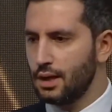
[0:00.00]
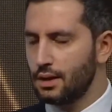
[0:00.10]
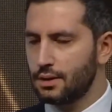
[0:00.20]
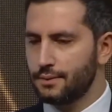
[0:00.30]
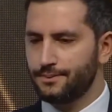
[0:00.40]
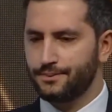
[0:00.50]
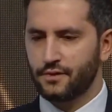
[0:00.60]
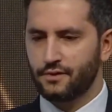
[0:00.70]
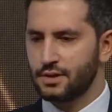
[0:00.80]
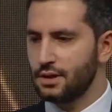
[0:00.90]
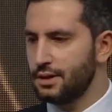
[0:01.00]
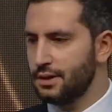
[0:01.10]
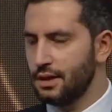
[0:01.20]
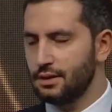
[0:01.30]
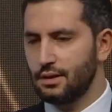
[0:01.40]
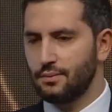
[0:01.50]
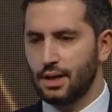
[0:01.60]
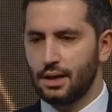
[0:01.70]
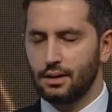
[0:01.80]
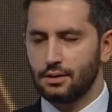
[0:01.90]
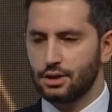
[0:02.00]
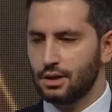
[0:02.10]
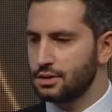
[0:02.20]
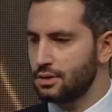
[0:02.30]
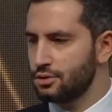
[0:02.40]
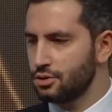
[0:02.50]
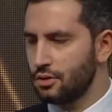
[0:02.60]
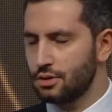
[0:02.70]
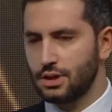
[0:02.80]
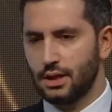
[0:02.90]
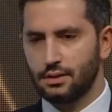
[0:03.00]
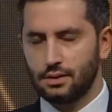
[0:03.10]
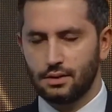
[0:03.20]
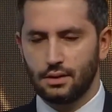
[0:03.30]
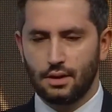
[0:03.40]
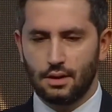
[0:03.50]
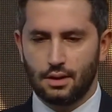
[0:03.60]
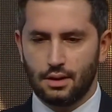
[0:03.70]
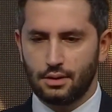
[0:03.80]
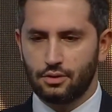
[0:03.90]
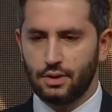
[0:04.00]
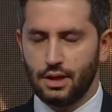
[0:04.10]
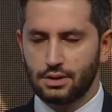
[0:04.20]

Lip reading: 2 days ago, as you mentioned, the foreign ministers met.